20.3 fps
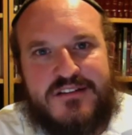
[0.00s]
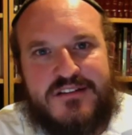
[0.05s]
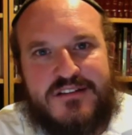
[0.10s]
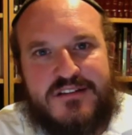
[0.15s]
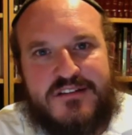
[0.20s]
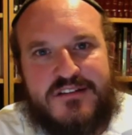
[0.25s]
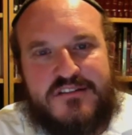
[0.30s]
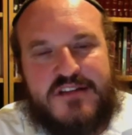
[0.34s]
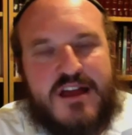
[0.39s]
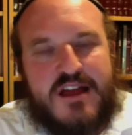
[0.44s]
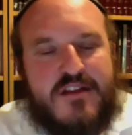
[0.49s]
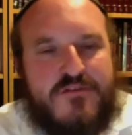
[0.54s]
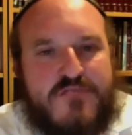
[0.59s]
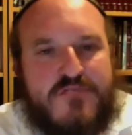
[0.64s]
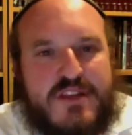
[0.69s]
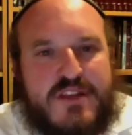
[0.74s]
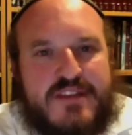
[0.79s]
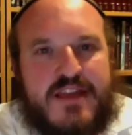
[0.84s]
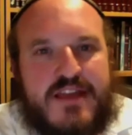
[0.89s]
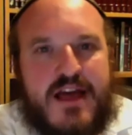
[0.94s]
So
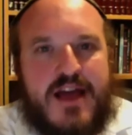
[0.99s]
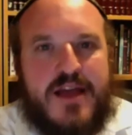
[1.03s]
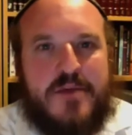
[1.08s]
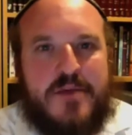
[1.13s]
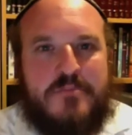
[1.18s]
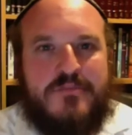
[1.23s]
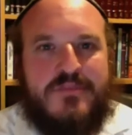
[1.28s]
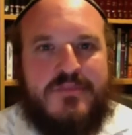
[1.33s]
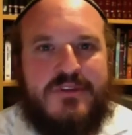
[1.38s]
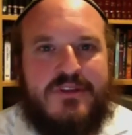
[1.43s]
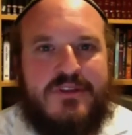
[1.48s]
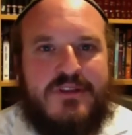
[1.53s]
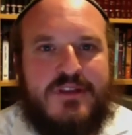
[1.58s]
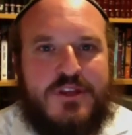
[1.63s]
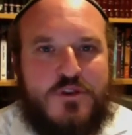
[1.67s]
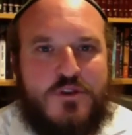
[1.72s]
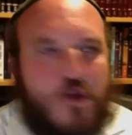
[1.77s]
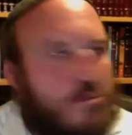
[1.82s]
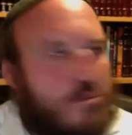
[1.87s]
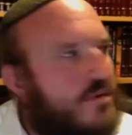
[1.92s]
every time
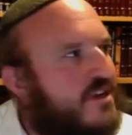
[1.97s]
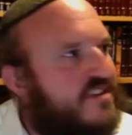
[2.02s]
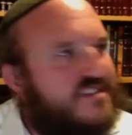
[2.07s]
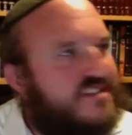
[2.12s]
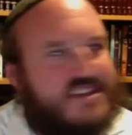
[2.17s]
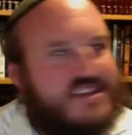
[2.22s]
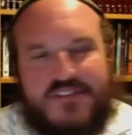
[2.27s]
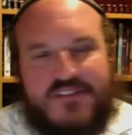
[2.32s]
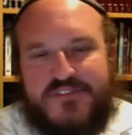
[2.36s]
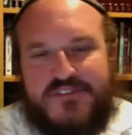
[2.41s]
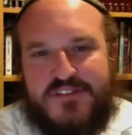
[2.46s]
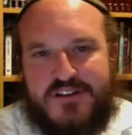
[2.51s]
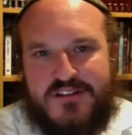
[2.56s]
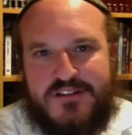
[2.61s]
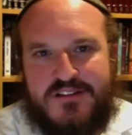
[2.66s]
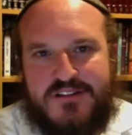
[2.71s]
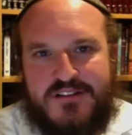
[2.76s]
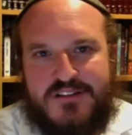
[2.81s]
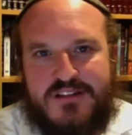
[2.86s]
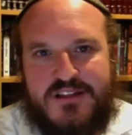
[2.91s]
you open a sefer,
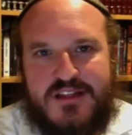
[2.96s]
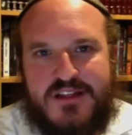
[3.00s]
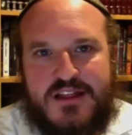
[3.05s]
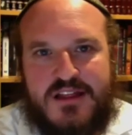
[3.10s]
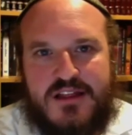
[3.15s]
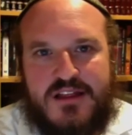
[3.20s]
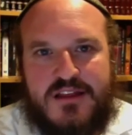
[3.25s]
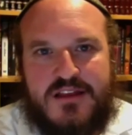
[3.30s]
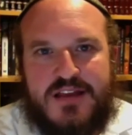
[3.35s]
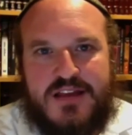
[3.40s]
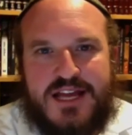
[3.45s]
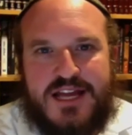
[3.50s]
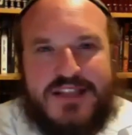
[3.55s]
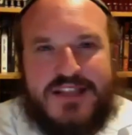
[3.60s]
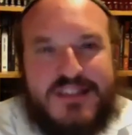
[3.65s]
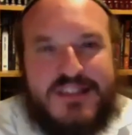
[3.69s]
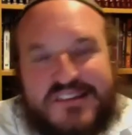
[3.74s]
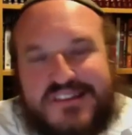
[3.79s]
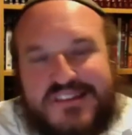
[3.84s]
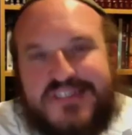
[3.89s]
at
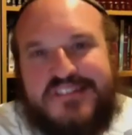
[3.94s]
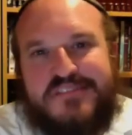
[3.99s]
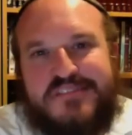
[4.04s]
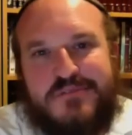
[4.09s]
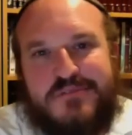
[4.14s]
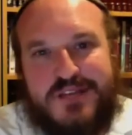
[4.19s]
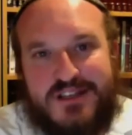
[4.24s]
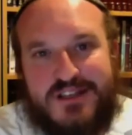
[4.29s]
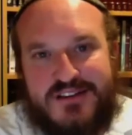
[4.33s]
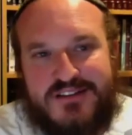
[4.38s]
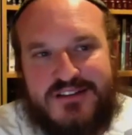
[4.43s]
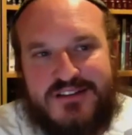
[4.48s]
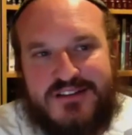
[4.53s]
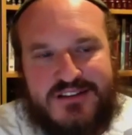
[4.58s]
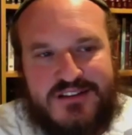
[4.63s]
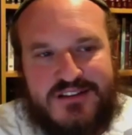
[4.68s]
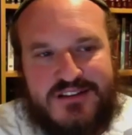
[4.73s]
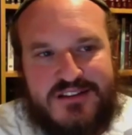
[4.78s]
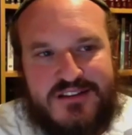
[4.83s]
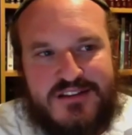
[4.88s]
least this week,
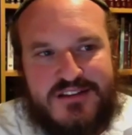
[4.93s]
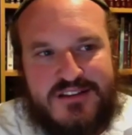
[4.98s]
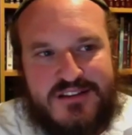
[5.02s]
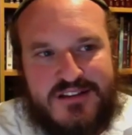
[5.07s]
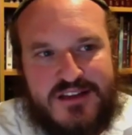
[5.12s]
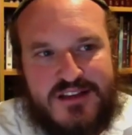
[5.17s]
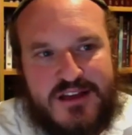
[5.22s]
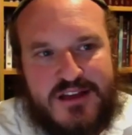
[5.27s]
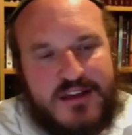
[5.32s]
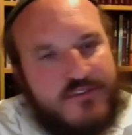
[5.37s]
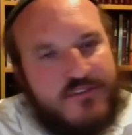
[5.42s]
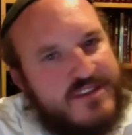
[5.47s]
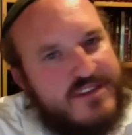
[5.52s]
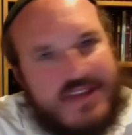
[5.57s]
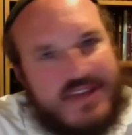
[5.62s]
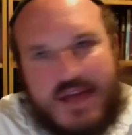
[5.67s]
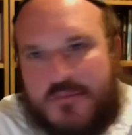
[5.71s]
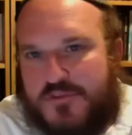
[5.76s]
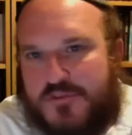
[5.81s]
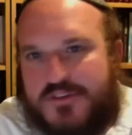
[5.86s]
every
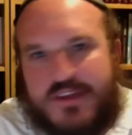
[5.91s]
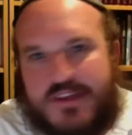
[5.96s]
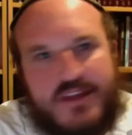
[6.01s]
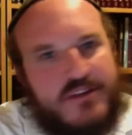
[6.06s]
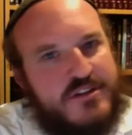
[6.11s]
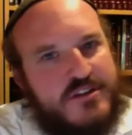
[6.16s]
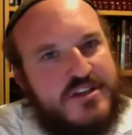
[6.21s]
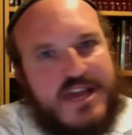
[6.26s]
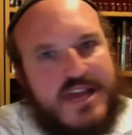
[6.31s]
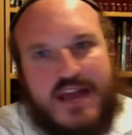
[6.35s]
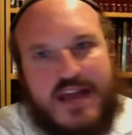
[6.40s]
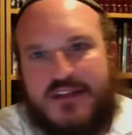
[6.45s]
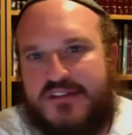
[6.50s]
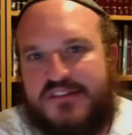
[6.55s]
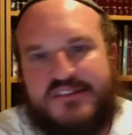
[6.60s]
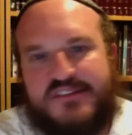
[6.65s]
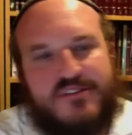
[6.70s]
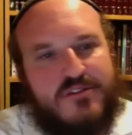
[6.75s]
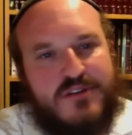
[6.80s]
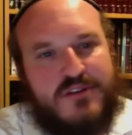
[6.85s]
time you tell your child a
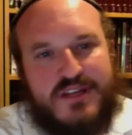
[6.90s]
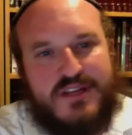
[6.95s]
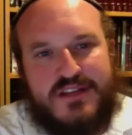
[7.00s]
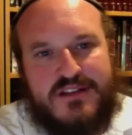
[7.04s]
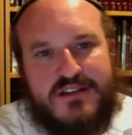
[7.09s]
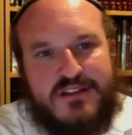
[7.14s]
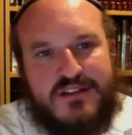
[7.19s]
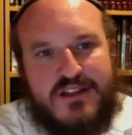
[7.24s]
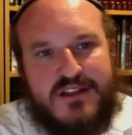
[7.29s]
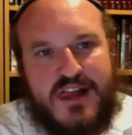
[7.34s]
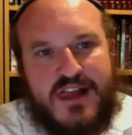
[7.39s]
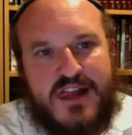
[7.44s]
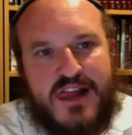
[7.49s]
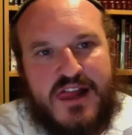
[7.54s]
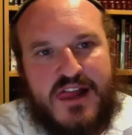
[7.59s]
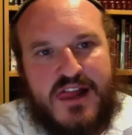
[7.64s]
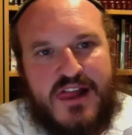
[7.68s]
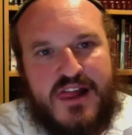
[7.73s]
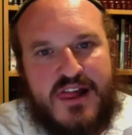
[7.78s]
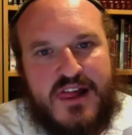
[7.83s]
story,
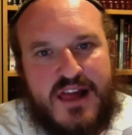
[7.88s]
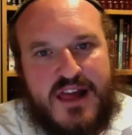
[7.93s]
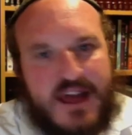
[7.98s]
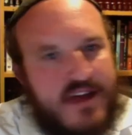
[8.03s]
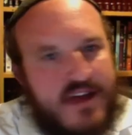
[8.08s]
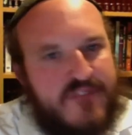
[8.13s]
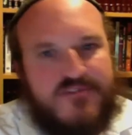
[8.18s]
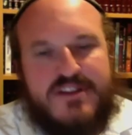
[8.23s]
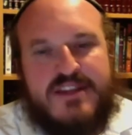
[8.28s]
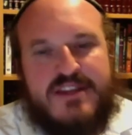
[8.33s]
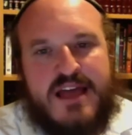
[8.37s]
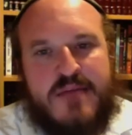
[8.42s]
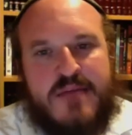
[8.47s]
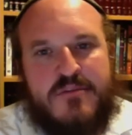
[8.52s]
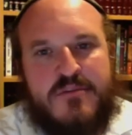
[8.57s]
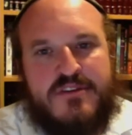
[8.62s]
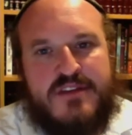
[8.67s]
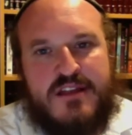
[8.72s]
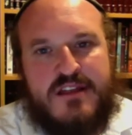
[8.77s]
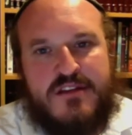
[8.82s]
every time
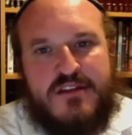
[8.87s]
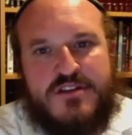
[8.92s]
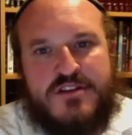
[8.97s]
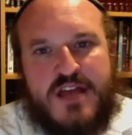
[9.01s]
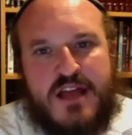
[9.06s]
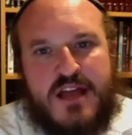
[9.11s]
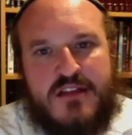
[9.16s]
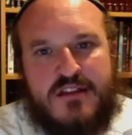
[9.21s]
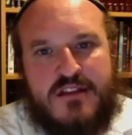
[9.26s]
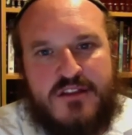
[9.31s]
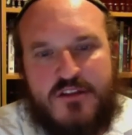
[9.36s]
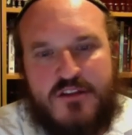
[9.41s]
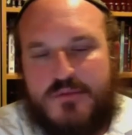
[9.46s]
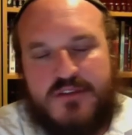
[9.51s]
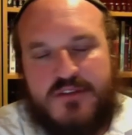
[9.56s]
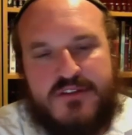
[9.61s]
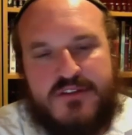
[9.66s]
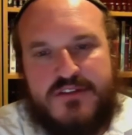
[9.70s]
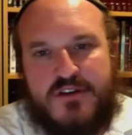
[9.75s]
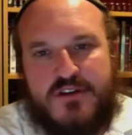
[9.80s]
you tell your child a little bit
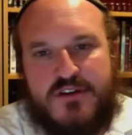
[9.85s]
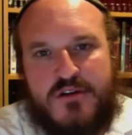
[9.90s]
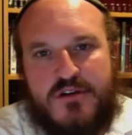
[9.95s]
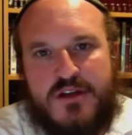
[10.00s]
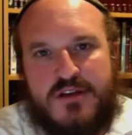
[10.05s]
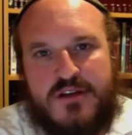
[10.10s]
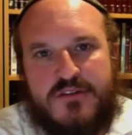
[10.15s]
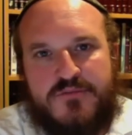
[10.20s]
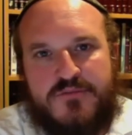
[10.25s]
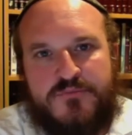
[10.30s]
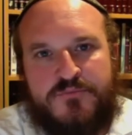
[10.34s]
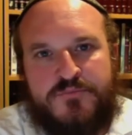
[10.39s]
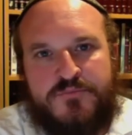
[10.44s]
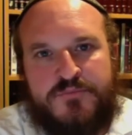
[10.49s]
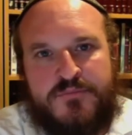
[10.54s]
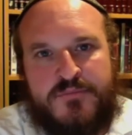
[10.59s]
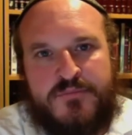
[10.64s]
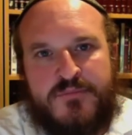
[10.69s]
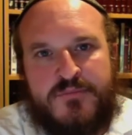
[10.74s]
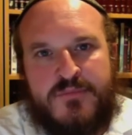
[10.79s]
of a Torah,
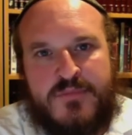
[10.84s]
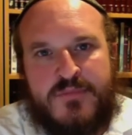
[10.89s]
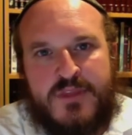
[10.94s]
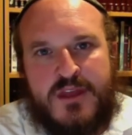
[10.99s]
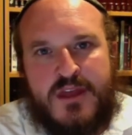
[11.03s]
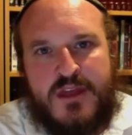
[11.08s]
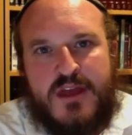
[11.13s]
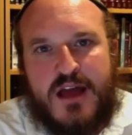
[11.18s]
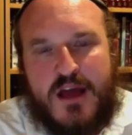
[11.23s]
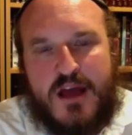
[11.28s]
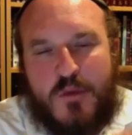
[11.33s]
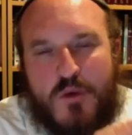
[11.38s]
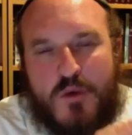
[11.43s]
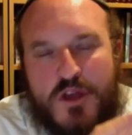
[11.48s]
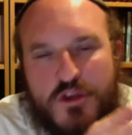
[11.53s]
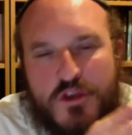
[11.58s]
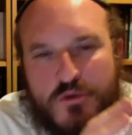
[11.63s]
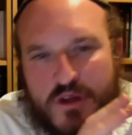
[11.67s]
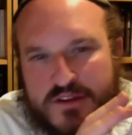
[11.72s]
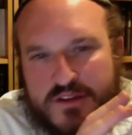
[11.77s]
I want
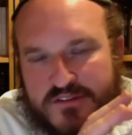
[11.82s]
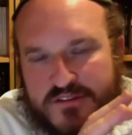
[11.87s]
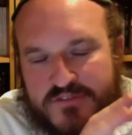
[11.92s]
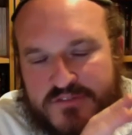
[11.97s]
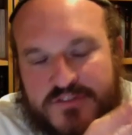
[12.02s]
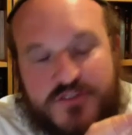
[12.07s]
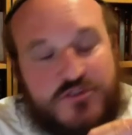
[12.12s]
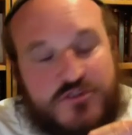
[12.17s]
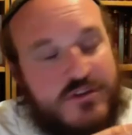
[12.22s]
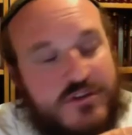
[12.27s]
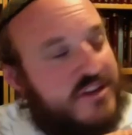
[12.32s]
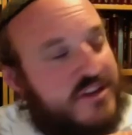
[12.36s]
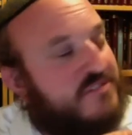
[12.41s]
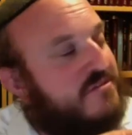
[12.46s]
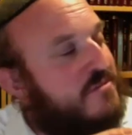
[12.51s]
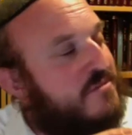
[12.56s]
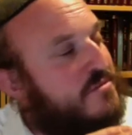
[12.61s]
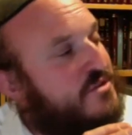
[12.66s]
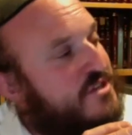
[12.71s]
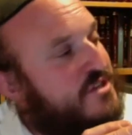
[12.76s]
you all to visualize
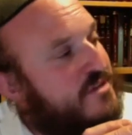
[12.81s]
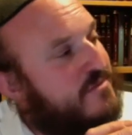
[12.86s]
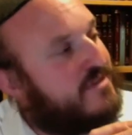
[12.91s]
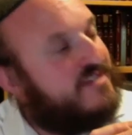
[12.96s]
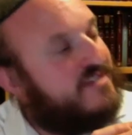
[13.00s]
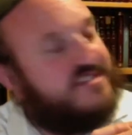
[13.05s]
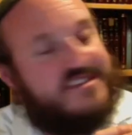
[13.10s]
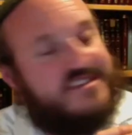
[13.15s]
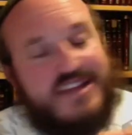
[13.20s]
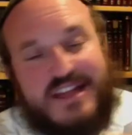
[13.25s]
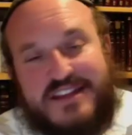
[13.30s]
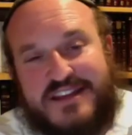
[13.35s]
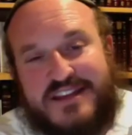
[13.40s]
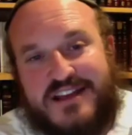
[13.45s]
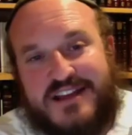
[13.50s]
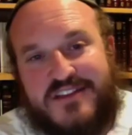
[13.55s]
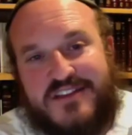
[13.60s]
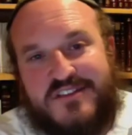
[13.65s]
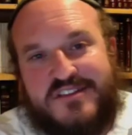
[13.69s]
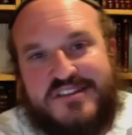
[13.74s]
Rebbe Shimon
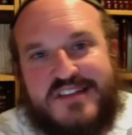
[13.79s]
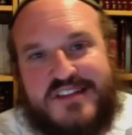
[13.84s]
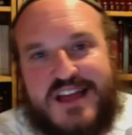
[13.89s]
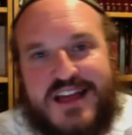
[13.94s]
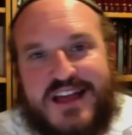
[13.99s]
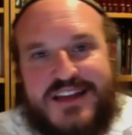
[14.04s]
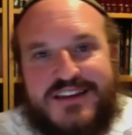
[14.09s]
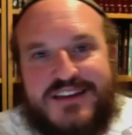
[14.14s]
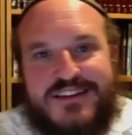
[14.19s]
standing on the side,